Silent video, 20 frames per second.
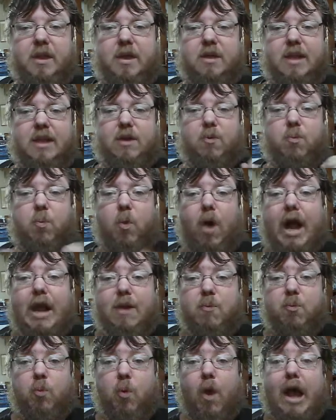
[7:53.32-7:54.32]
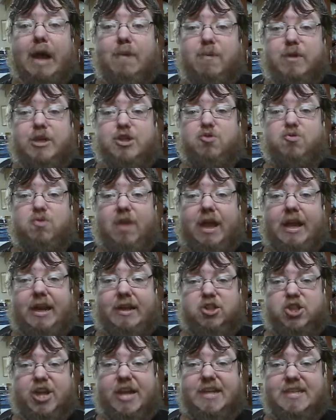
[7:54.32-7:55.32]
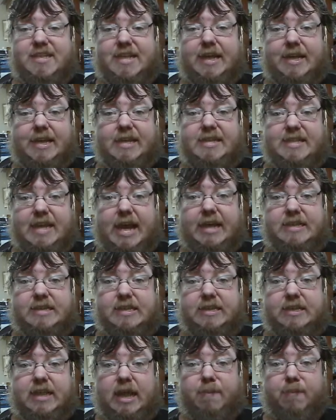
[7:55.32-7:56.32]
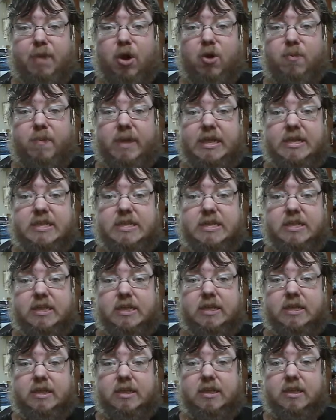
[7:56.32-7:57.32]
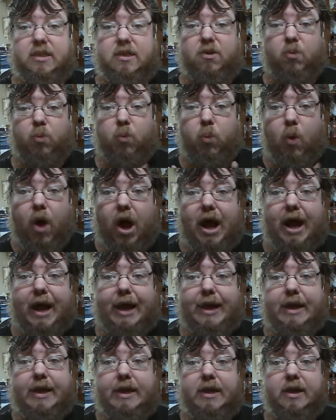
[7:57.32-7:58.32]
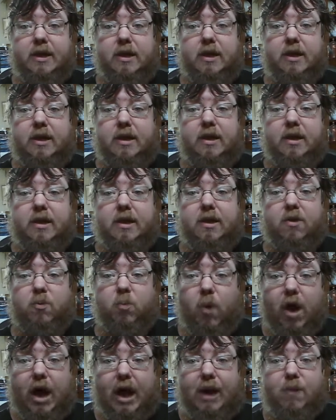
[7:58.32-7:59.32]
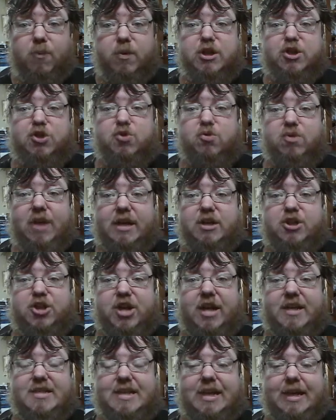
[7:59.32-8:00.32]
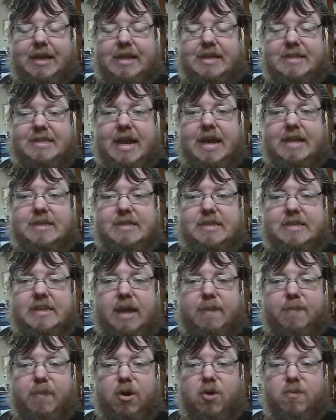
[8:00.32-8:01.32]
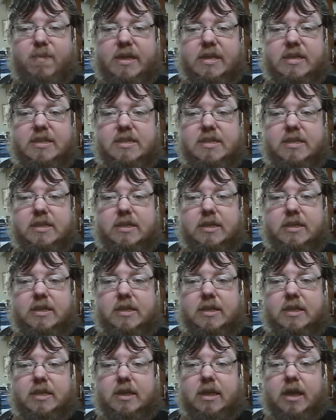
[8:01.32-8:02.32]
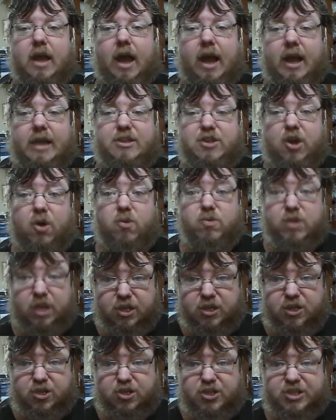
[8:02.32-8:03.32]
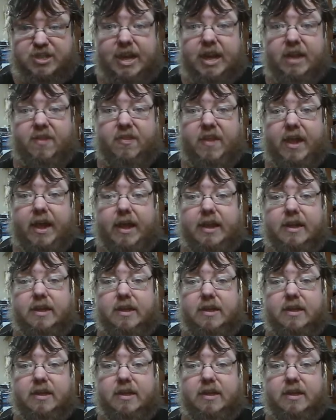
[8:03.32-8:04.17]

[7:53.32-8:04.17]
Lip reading: Like, why would you let Jace kick his ass in that moment? Why? Why would you let Jace kick his ass in that moment? I don't understand that.